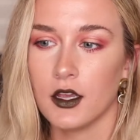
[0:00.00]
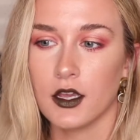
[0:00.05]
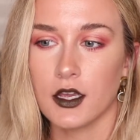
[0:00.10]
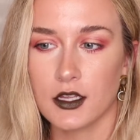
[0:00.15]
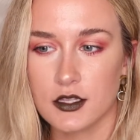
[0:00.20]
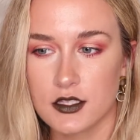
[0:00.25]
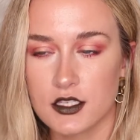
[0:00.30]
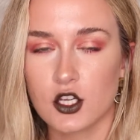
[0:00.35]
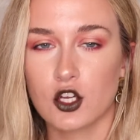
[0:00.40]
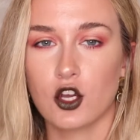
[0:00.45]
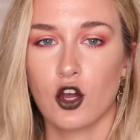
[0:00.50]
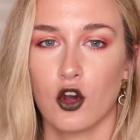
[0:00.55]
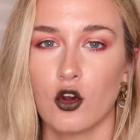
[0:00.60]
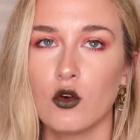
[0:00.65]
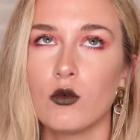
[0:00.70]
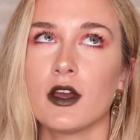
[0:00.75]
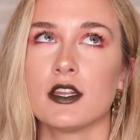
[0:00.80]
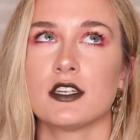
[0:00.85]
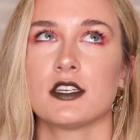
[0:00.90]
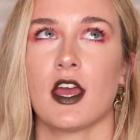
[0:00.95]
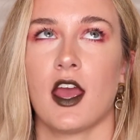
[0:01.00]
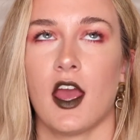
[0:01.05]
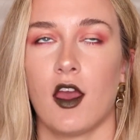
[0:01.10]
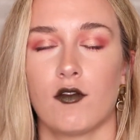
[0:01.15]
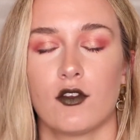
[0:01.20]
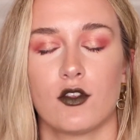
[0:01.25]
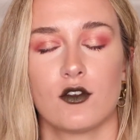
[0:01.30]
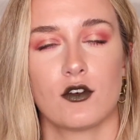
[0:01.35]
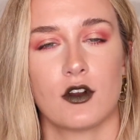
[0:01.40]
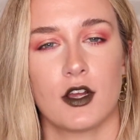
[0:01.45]
it's a cool one to
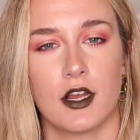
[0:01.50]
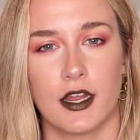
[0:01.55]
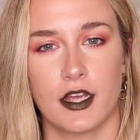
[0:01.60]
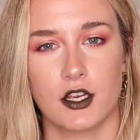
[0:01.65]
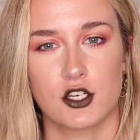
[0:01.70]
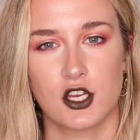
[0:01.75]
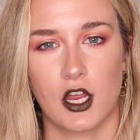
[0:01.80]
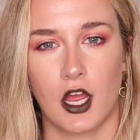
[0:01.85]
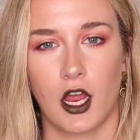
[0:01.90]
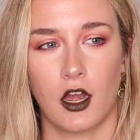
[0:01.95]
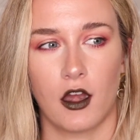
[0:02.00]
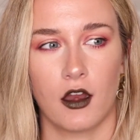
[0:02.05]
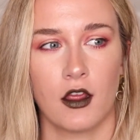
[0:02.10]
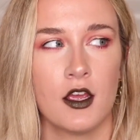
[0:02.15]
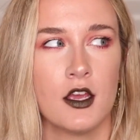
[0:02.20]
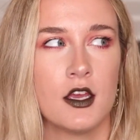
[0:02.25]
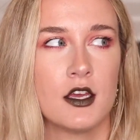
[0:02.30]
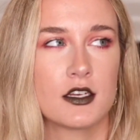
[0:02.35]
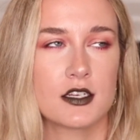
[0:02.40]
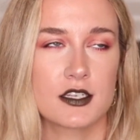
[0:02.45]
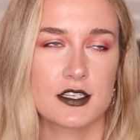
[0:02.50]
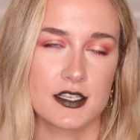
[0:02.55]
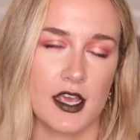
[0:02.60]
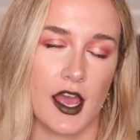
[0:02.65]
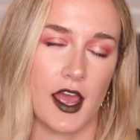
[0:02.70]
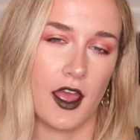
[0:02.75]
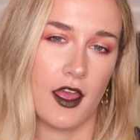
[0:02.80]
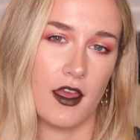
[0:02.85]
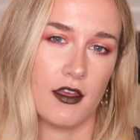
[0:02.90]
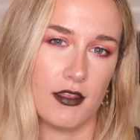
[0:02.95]
have in your collection to
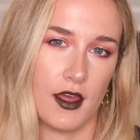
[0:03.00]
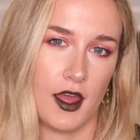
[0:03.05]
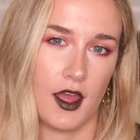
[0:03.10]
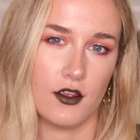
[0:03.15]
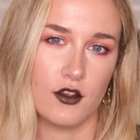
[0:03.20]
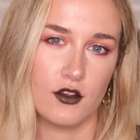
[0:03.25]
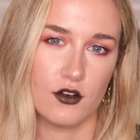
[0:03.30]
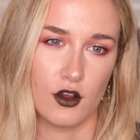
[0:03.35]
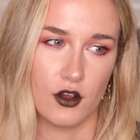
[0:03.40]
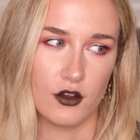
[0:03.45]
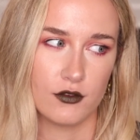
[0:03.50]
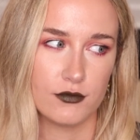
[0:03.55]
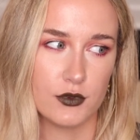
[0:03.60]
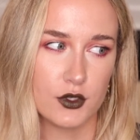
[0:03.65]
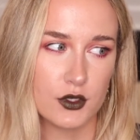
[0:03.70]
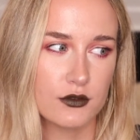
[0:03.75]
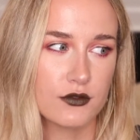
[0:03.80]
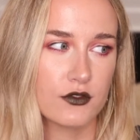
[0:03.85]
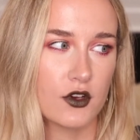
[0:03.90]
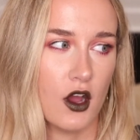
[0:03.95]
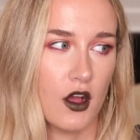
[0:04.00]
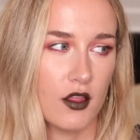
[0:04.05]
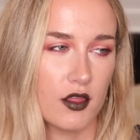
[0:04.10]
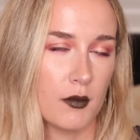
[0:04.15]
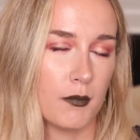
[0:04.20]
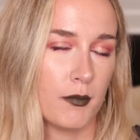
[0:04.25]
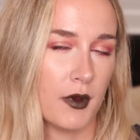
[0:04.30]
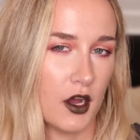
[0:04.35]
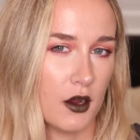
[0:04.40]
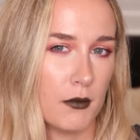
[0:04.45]
say that, you know, you've got the
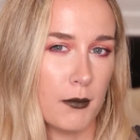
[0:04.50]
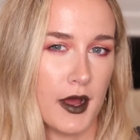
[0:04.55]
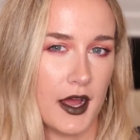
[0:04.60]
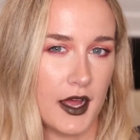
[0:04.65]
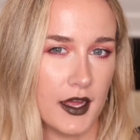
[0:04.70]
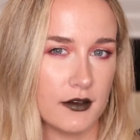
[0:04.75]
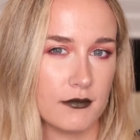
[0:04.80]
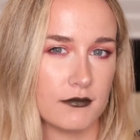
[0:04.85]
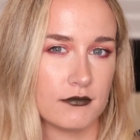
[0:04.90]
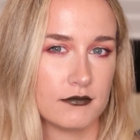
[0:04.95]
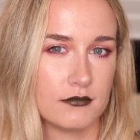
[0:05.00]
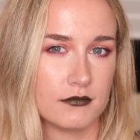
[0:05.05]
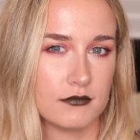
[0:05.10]
Balmain